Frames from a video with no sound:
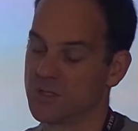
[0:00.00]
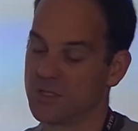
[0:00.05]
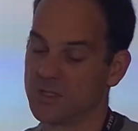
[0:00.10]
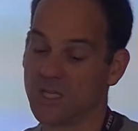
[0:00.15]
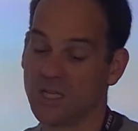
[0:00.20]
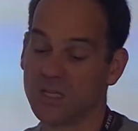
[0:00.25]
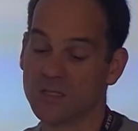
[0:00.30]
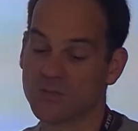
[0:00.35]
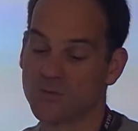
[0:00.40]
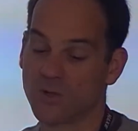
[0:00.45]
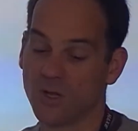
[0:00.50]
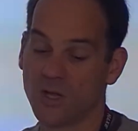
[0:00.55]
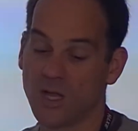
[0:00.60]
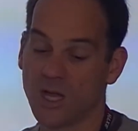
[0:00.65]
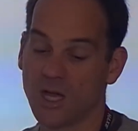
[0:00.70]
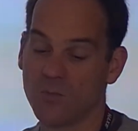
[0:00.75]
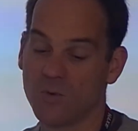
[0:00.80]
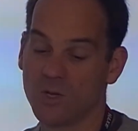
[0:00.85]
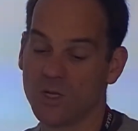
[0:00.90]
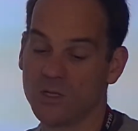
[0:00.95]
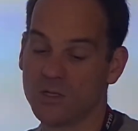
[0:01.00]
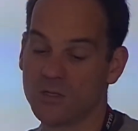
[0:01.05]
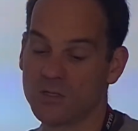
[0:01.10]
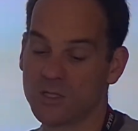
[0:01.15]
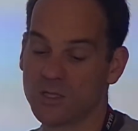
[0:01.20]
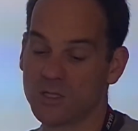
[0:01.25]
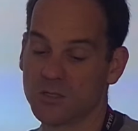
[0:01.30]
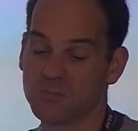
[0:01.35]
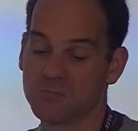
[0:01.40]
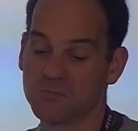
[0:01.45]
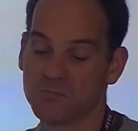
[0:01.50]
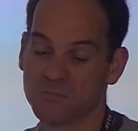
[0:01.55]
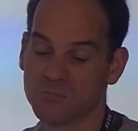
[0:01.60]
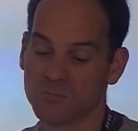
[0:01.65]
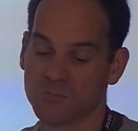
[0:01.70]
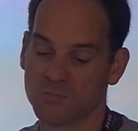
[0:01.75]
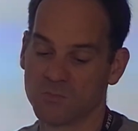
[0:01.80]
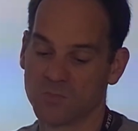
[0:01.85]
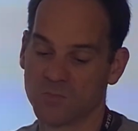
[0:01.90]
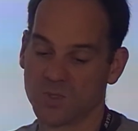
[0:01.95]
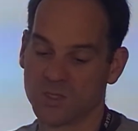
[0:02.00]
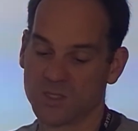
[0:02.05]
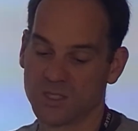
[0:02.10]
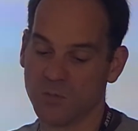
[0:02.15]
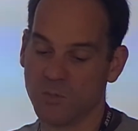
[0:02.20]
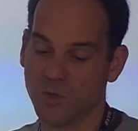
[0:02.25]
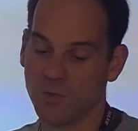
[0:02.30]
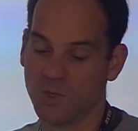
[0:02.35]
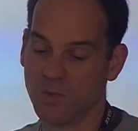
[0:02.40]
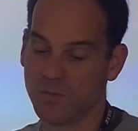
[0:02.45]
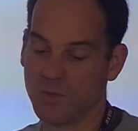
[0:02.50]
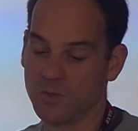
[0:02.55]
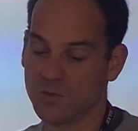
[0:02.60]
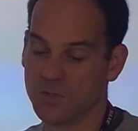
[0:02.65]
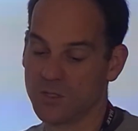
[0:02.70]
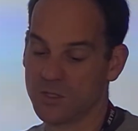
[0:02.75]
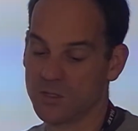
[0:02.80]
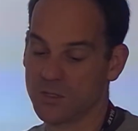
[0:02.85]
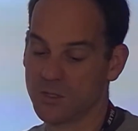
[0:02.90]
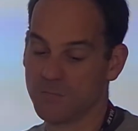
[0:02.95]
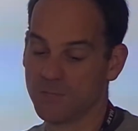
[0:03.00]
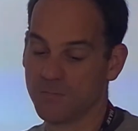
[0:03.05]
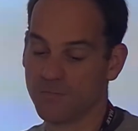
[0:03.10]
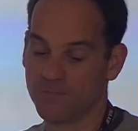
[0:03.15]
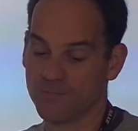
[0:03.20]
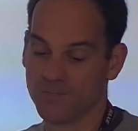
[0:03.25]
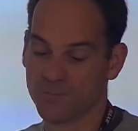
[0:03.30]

the TensorFlow library using the CPP build system.